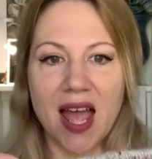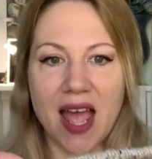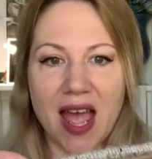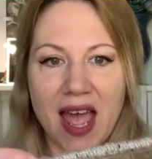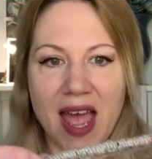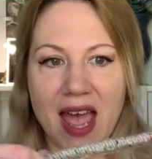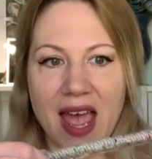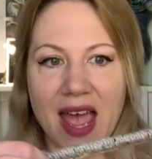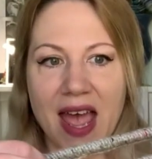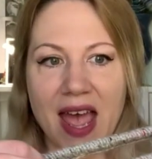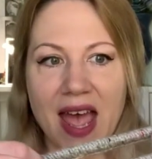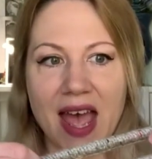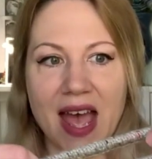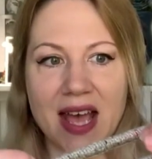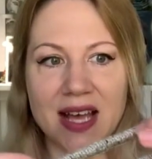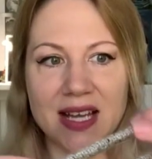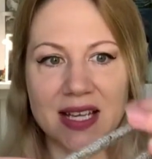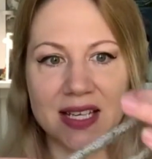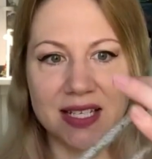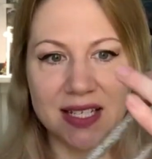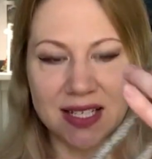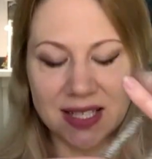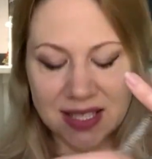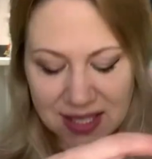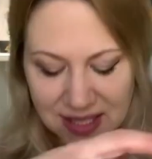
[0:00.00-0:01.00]

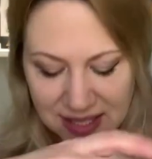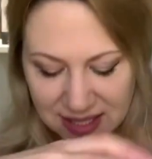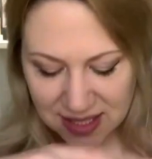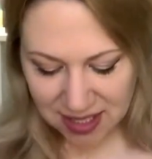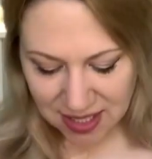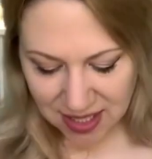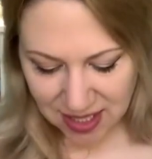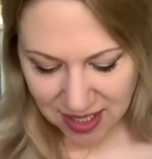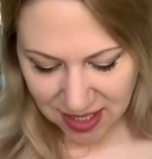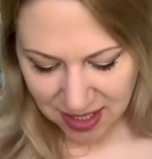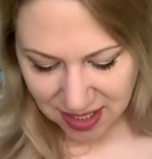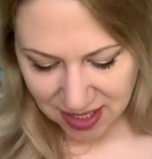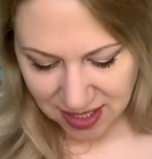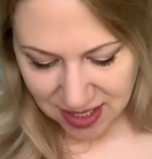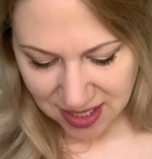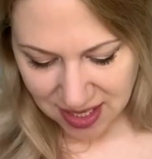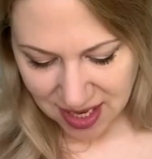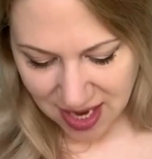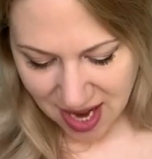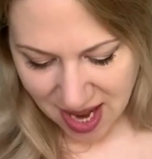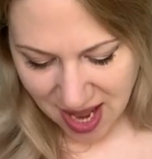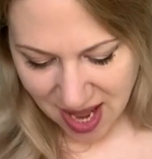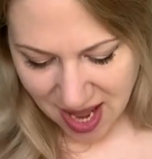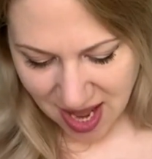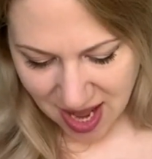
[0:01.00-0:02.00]
And
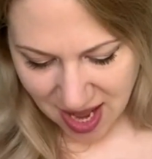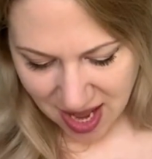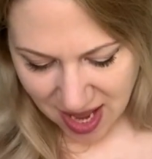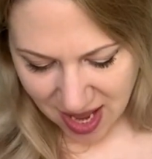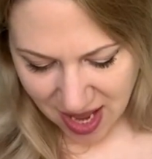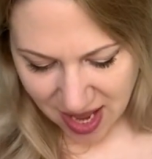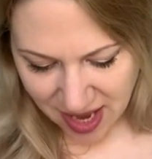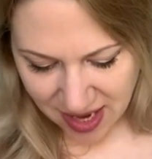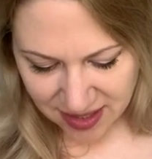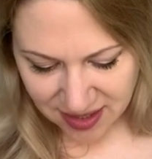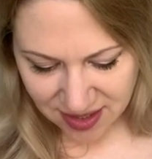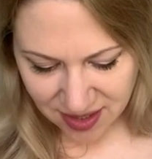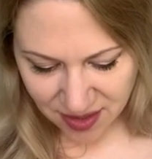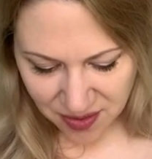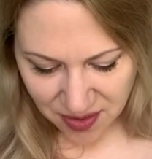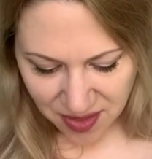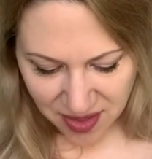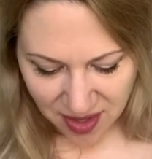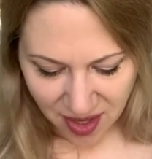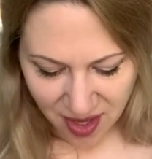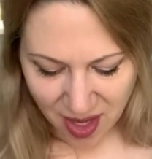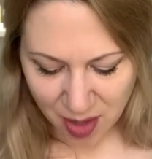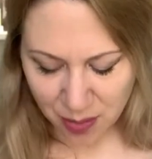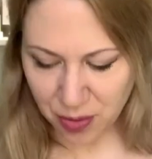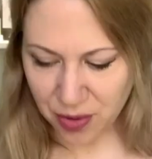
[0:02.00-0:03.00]
I don't
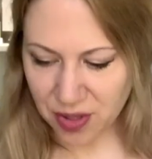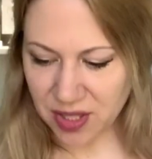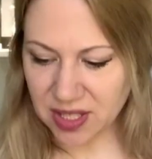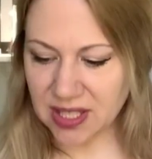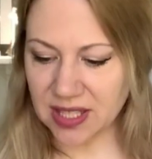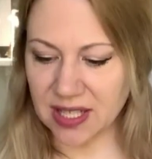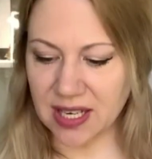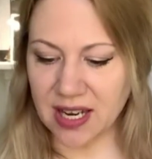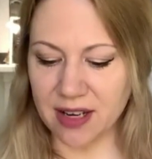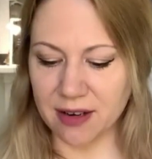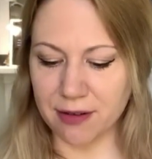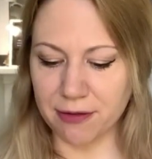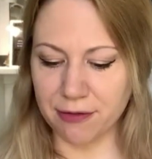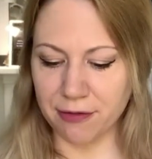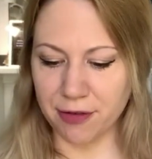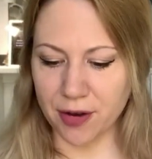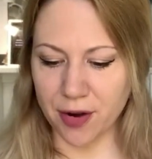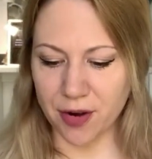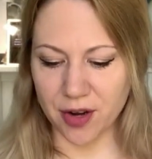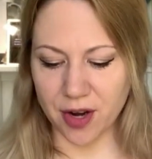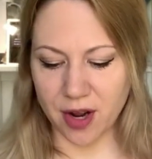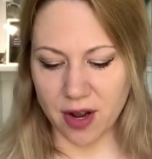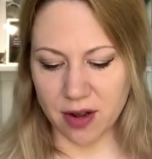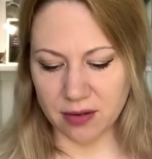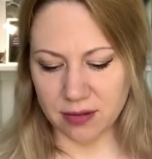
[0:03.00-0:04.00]
think I printed out a
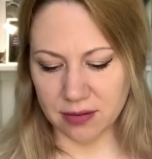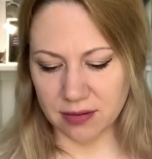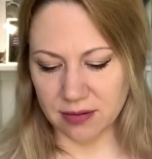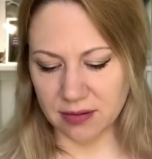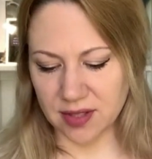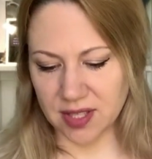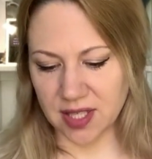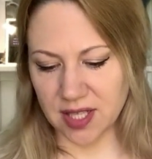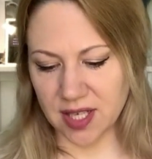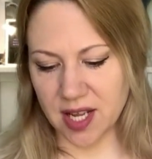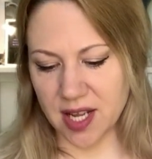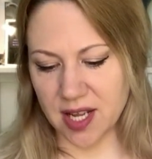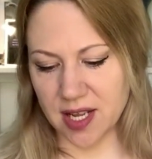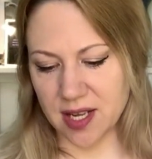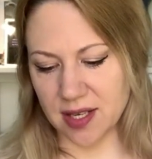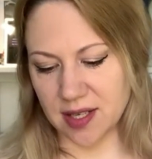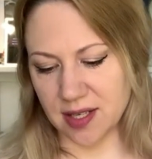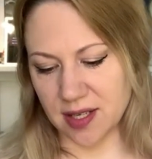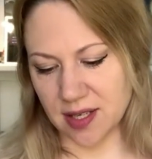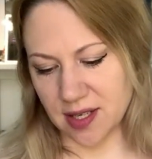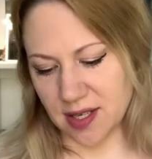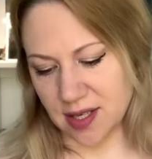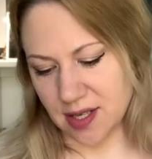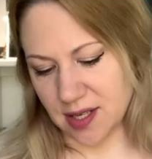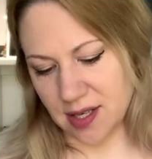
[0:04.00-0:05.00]
photo, did
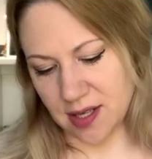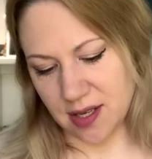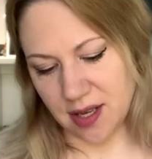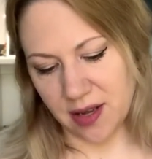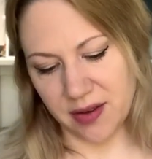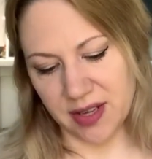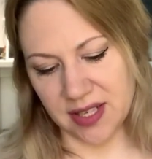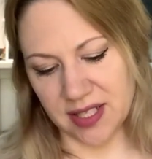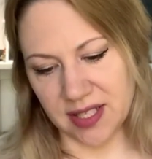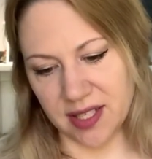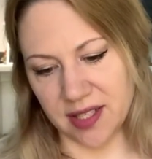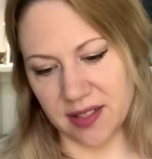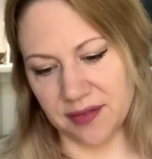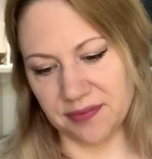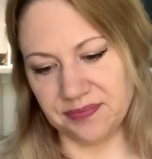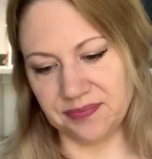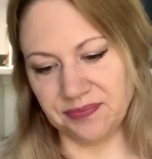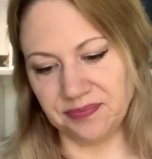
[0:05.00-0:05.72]
I? Oh, I did.